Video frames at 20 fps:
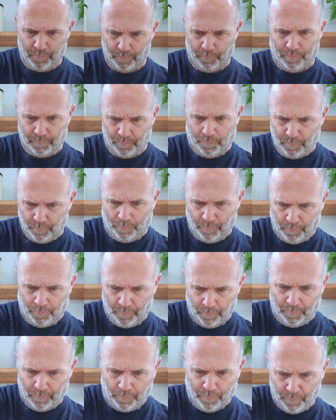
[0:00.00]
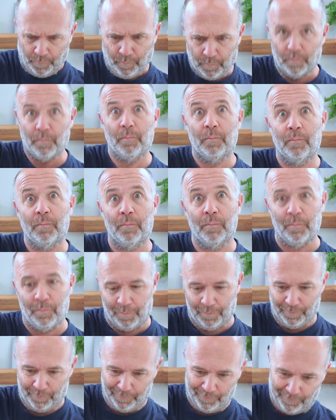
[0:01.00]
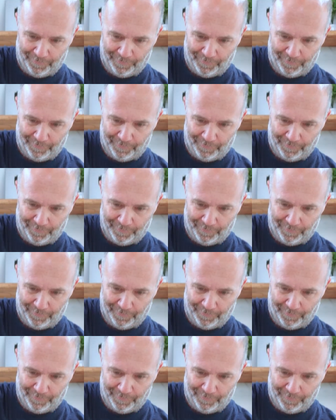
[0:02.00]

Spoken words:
now we try to unmold the dough